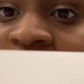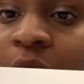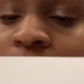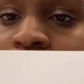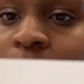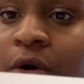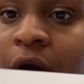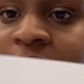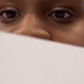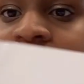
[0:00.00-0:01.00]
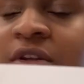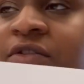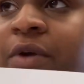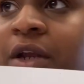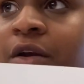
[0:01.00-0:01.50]
own note card. So this
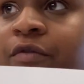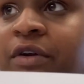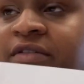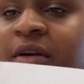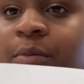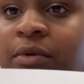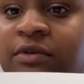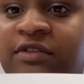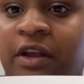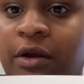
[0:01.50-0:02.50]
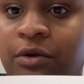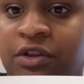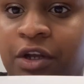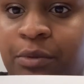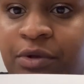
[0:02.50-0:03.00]
right here, for example,
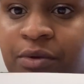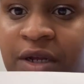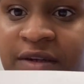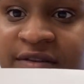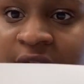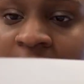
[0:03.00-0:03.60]
psychotherapeutics.